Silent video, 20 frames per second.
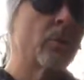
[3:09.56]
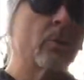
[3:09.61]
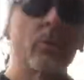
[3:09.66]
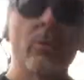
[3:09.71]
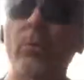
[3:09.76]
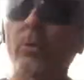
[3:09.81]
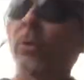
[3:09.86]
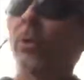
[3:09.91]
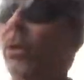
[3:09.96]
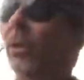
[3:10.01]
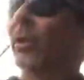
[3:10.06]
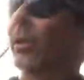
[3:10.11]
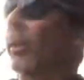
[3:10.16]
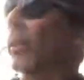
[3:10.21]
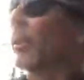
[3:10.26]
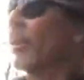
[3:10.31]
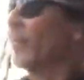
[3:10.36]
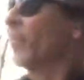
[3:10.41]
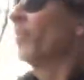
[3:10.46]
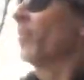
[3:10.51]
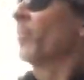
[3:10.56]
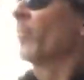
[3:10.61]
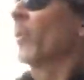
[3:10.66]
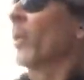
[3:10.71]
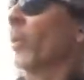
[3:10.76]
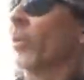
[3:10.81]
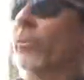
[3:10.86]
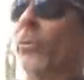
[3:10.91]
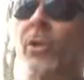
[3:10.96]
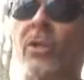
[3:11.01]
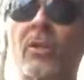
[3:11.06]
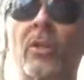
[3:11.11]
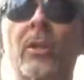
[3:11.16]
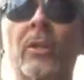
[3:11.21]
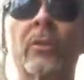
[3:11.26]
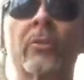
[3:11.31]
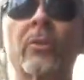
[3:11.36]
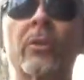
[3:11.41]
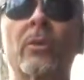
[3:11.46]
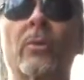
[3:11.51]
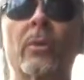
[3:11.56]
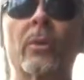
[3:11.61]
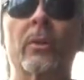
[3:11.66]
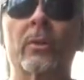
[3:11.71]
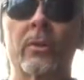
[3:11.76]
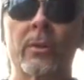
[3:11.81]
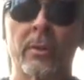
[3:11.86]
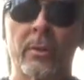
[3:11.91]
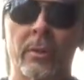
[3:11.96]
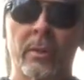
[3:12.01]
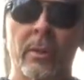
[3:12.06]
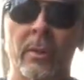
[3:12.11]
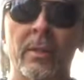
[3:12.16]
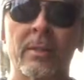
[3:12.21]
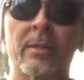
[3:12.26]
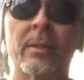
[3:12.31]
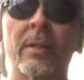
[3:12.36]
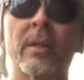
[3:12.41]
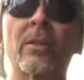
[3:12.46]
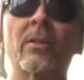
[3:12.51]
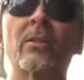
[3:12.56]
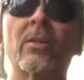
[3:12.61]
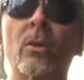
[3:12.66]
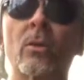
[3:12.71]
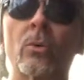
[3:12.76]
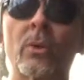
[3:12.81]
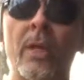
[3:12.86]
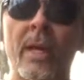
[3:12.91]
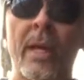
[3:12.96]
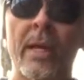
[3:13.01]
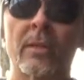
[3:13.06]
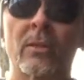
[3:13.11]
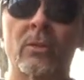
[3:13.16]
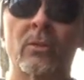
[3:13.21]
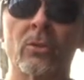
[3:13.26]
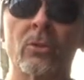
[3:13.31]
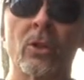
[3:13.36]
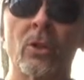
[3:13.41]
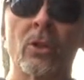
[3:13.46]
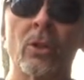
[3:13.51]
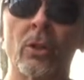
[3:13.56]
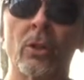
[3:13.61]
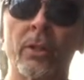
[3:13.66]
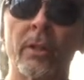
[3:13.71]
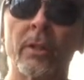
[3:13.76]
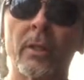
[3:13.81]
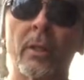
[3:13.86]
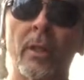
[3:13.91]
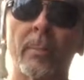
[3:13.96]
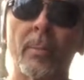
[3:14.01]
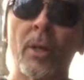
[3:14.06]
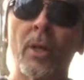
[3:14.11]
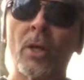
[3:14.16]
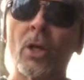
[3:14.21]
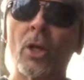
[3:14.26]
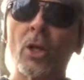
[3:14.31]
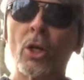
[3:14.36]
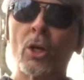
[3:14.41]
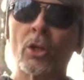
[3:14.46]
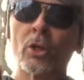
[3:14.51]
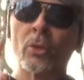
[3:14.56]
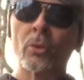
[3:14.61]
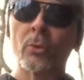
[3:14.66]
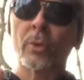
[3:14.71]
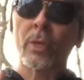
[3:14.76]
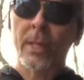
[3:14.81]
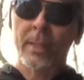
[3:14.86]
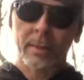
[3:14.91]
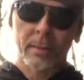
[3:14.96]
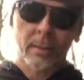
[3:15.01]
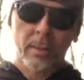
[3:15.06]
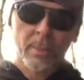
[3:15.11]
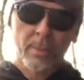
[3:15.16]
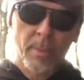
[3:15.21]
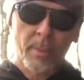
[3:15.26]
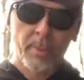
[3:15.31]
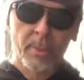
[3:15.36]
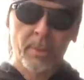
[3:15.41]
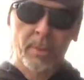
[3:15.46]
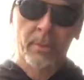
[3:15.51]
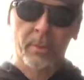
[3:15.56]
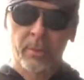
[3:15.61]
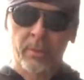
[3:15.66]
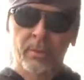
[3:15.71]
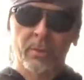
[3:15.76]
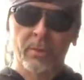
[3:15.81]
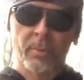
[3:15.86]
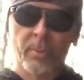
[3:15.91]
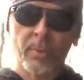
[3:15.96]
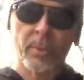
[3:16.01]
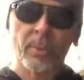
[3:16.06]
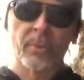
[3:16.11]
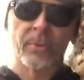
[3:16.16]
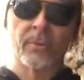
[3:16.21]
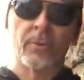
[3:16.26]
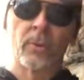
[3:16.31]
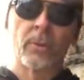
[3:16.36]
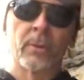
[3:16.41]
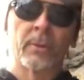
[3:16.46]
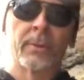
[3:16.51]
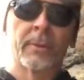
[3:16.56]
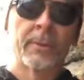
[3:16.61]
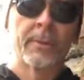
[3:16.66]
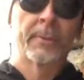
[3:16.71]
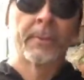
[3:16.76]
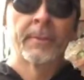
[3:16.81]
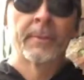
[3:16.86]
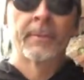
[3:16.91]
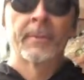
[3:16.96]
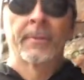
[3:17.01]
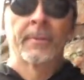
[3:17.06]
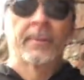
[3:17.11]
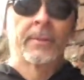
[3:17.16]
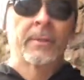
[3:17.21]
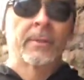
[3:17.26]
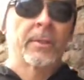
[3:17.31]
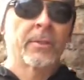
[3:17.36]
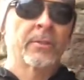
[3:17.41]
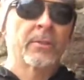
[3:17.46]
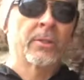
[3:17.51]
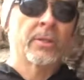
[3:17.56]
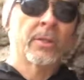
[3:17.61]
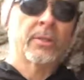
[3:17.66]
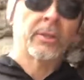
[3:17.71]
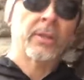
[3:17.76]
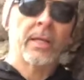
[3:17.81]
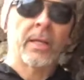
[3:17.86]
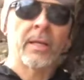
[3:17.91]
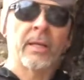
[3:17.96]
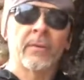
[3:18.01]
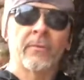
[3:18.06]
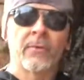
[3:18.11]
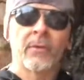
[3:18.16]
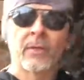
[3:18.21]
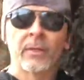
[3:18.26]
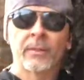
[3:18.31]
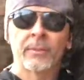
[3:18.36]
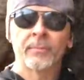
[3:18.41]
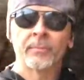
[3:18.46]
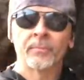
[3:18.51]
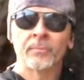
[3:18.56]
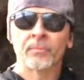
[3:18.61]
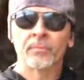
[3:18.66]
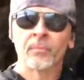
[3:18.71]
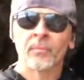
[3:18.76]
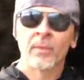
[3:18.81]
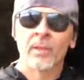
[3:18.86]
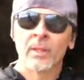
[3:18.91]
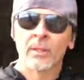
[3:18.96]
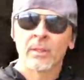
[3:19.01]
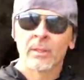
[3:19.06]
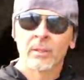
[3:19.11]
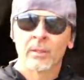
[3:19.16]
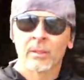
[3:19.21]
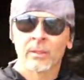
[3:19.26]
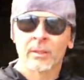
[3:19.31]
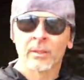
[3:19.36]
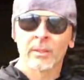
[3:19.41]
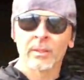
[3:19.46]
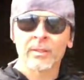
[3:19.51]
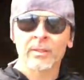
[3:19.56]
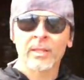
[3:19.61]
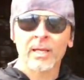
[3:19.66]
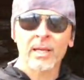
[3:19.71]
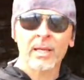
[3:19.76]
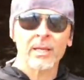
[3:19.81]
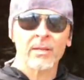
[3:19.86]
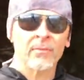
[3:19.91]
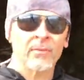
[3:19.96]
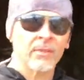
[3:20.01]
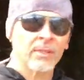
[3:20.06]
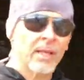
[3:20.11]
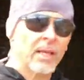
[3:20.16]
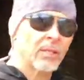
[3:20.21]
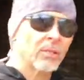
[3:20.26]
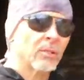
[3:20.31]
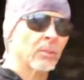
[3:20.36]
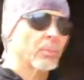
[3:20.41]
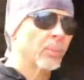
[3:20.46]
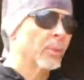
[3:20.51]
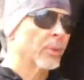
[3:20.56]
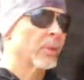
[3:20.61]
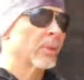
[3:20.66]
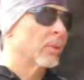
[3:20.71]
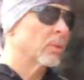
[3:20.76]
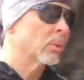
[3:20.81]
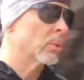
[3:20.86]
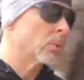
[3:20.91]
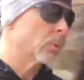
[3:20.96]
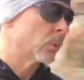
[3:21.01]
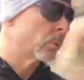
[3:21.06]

who you are, Richland Creek Wilderness, Sandstone Castles, look it up. You've got to come up here. This is beautiful. Here's another cave. Now, this cave is actually pretty cool.